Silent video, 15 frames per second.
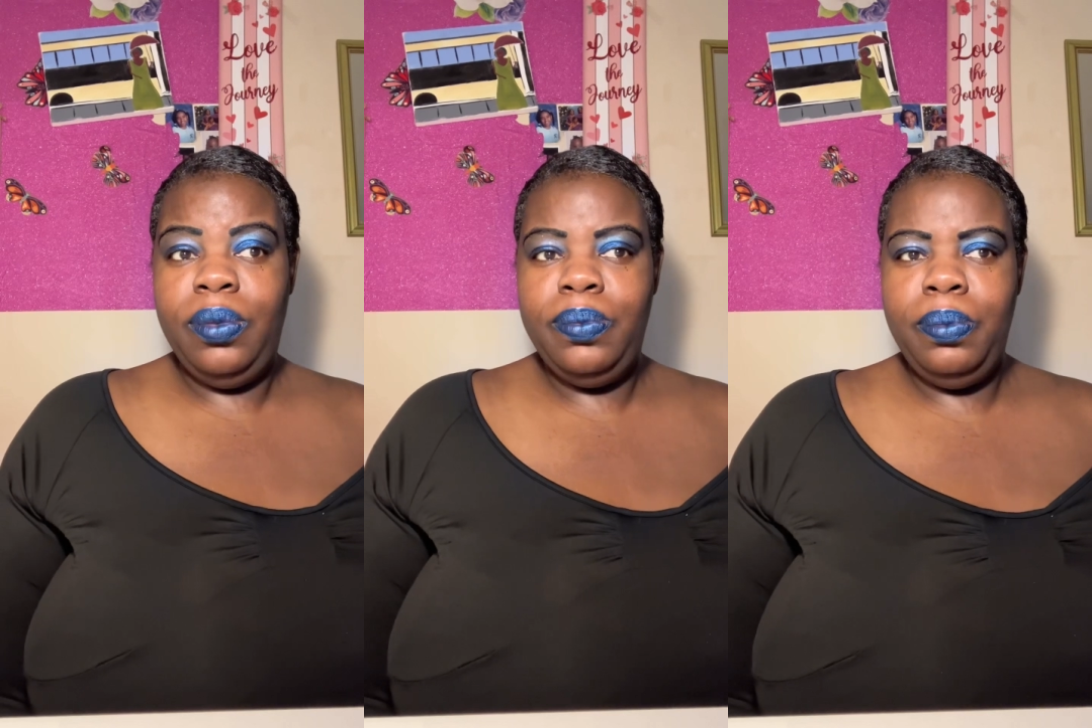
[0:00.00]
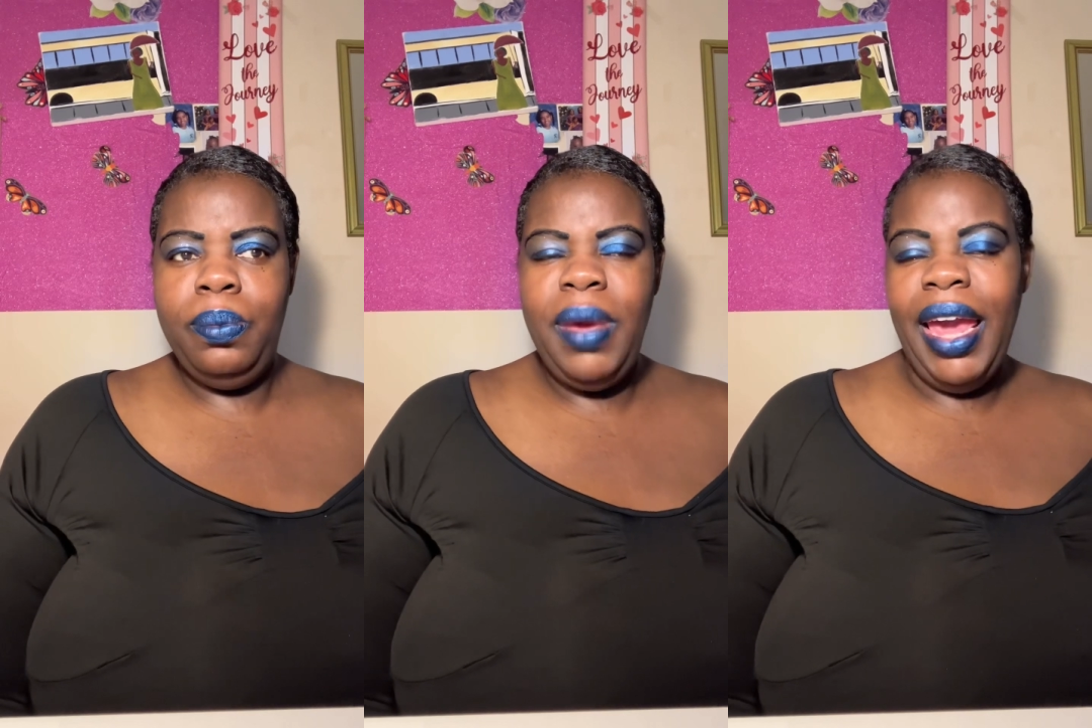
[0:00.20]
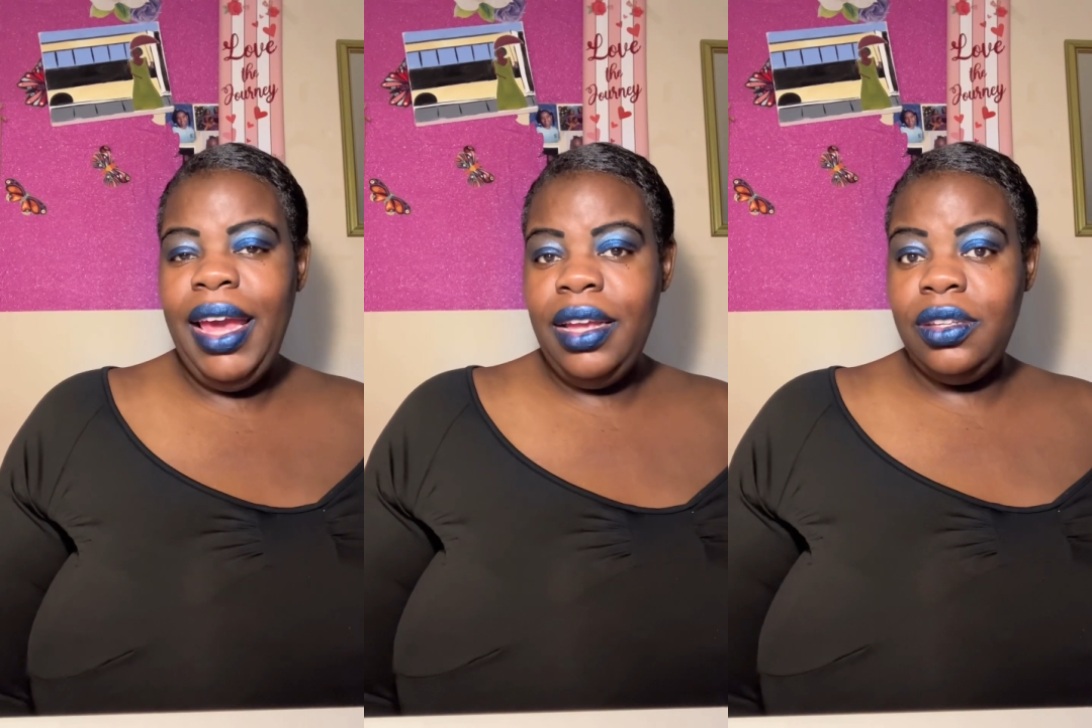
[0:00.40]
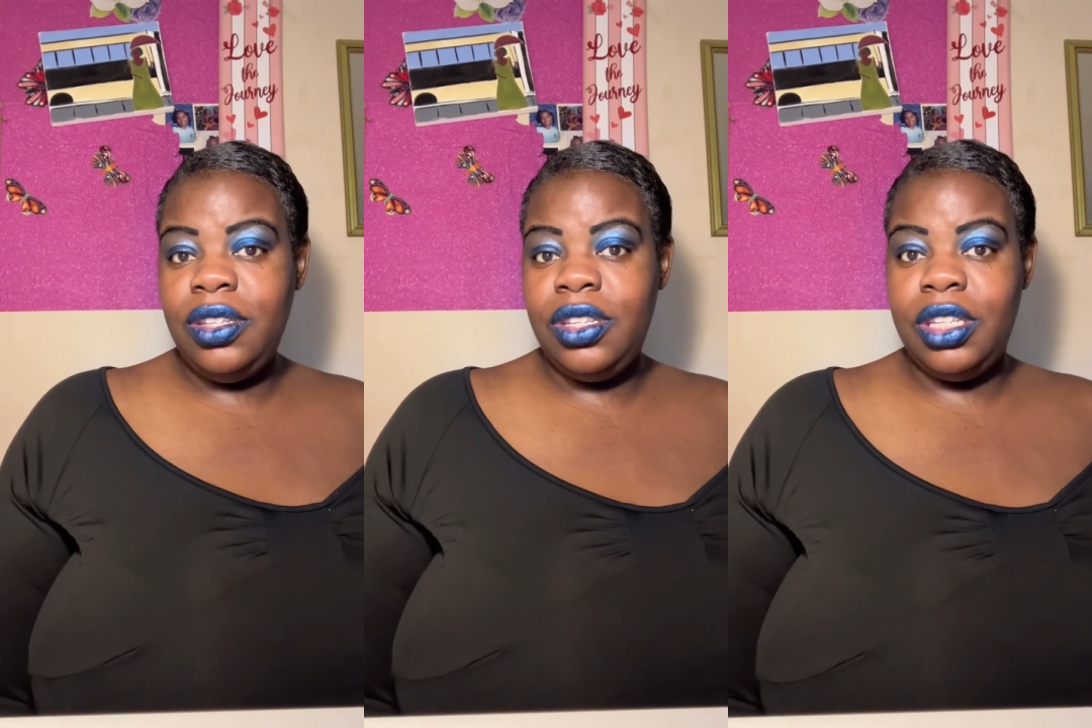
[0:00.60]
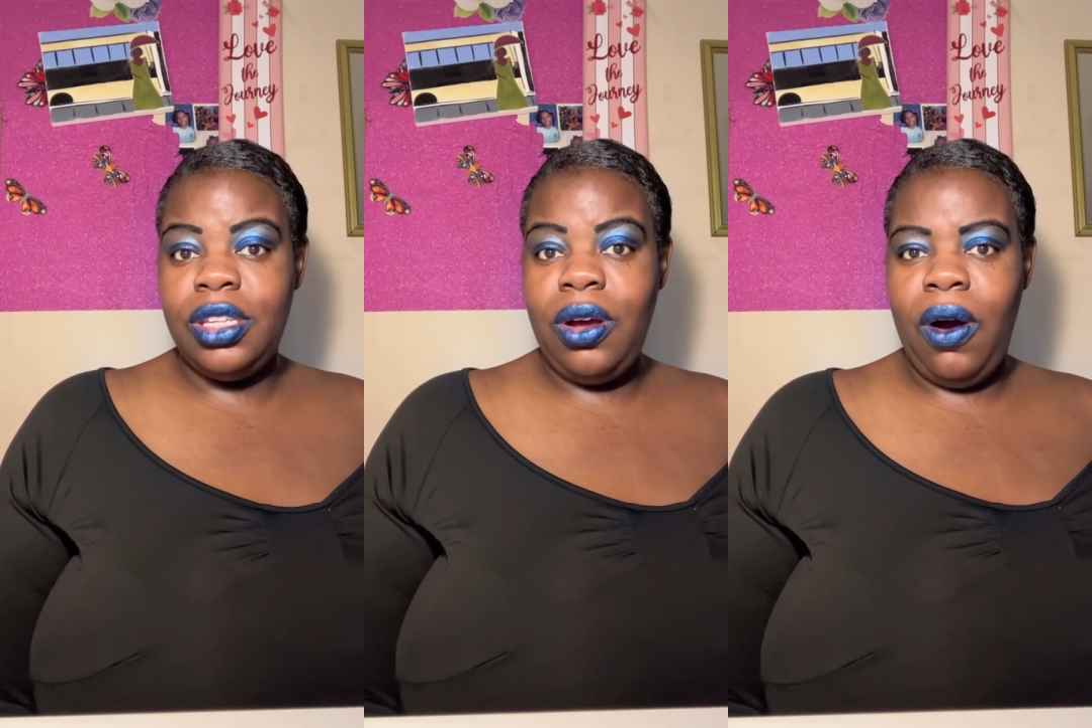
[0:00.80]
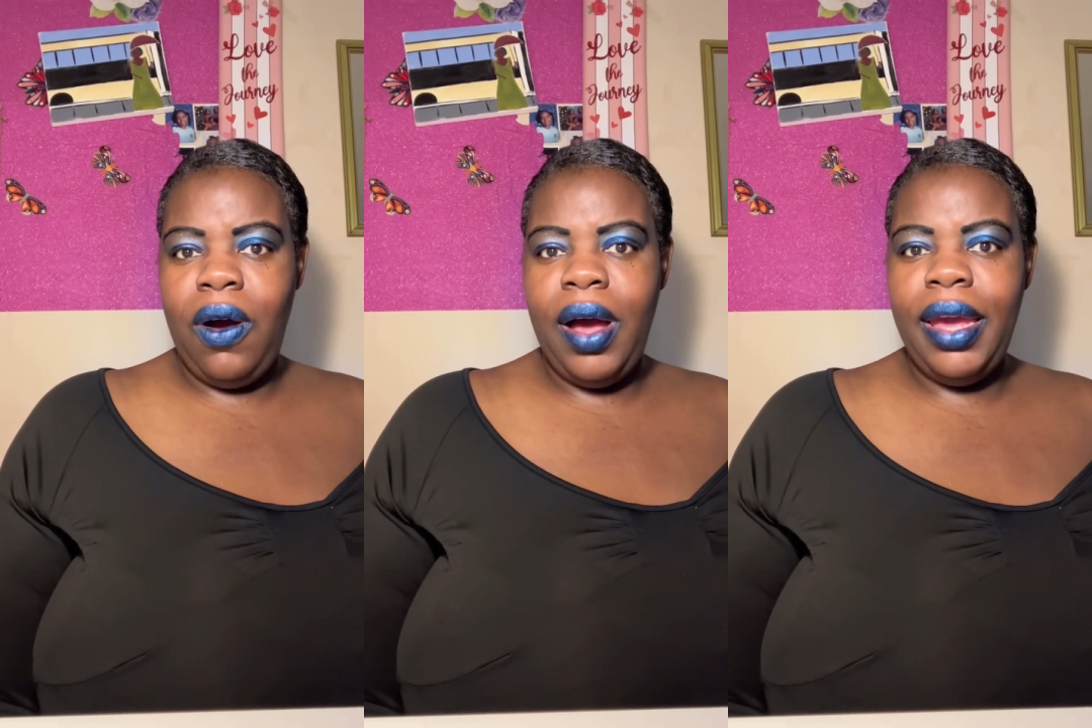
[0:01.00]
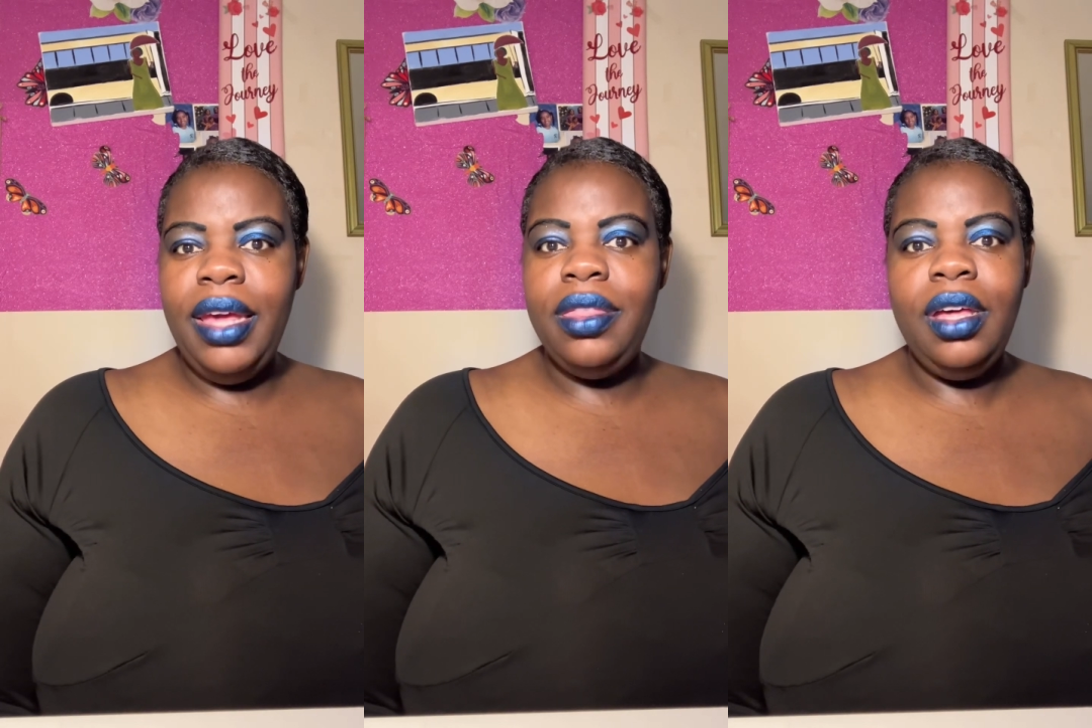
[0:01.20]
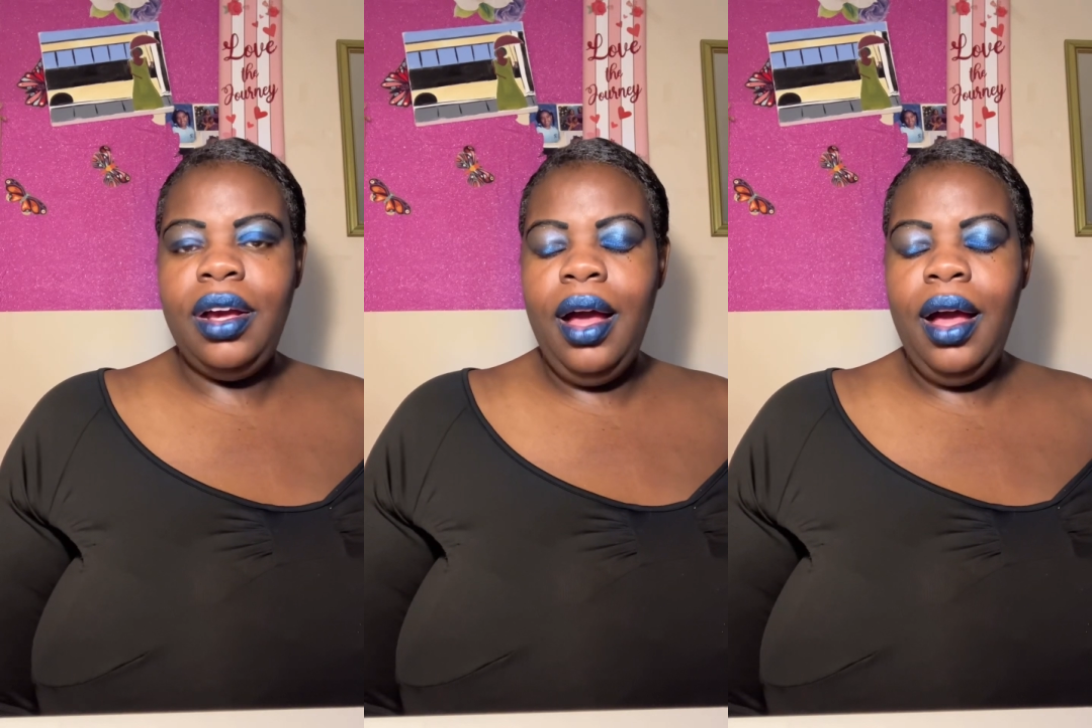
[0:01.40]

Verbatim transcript: main star in the